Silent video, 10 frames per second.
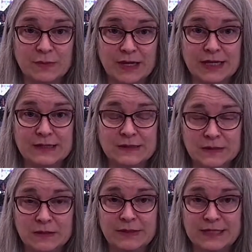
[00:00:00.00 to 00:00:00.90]
of playing is a
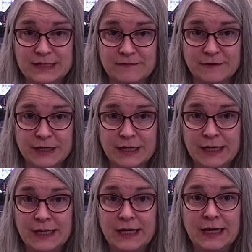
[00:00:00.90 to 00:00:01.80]
little bit different
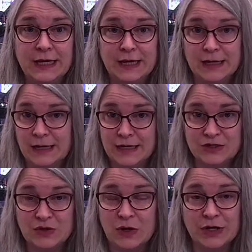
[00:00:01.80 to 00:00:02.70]

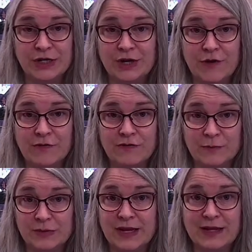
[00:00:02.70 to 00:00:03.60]
as you already know
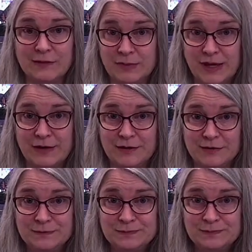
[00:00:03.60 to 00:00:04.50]
from playing the piano.
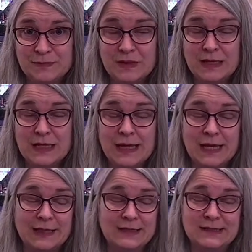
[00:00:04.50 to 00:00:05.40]

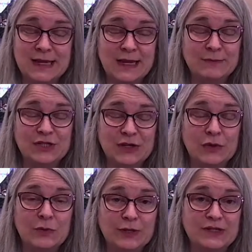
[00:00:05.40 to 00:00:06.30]
the same
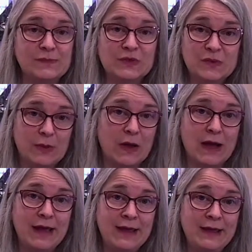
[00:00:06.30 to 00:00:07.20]
general principles
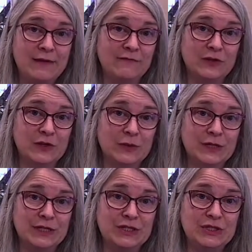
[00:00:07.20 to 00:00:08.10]
apply if you're
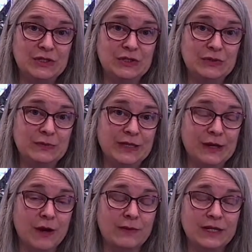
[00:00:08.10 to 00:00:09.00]
going to be
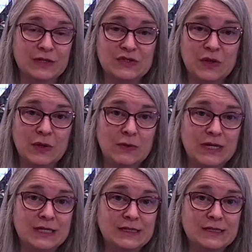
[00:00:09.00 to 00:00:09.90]
accompanying a
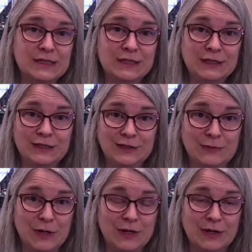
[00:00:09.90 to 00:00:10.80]
soloist. You
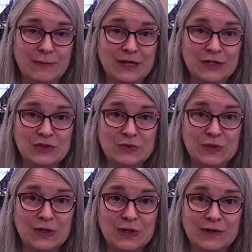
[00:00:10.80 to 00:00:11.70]
want to make
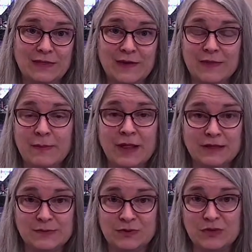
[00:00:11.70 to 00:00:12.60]
sure that the
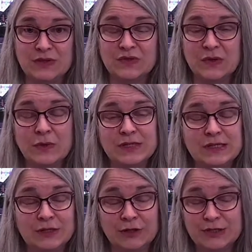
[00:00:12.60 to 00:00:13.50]
balance between the
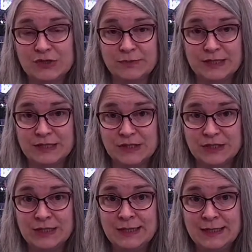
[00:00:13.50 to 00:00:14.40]
soloist and your instrument is
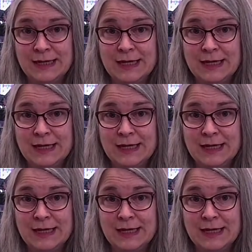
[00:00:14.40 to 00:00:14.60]
good.